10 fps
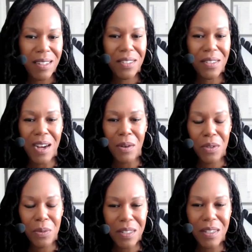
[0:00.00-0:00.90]
So Howard
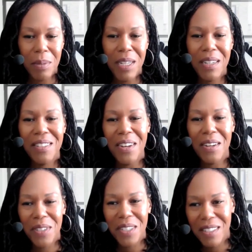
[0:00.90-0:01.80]
was in the PD's
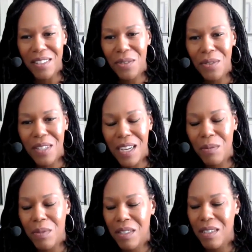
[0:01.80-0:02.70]
office and Suzanne
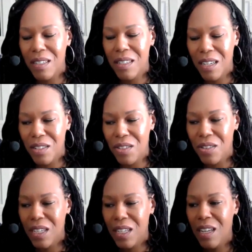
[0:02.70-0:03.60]
was in the state
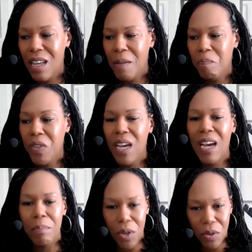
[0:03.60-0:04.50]
attorney. And they
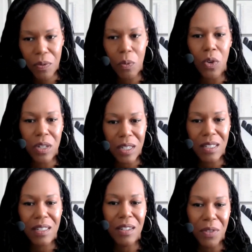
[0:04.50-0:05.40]
had both worked in
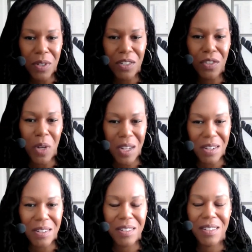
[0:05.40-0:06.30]
civil as
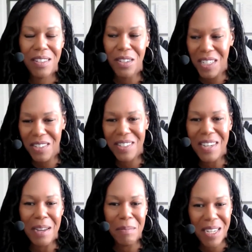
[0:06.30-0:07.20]
well. So in their
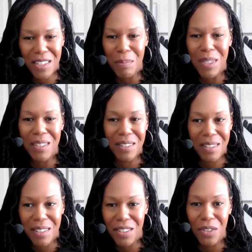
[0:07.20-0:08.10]
time management
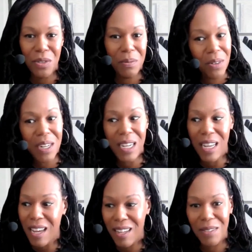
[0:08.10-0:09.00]
Zoom, they were like,
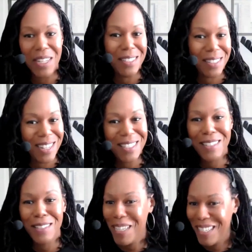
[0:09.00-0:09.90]
hey, let's
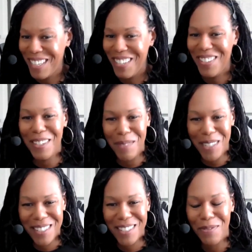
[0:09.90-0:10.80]
explain to you some of
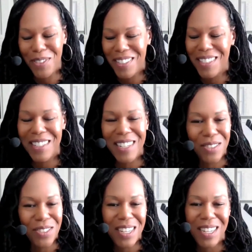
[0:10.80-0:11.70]
these differences. And like you
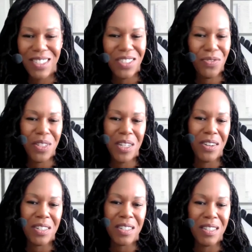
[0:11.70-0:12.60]
said, it's just really hard
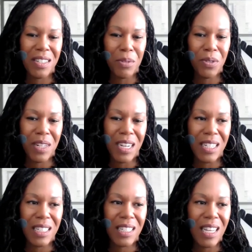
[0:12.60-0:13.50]
to
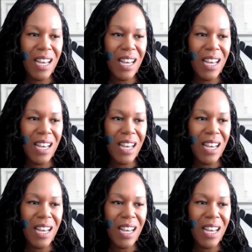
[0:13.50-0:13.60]
conceptualize.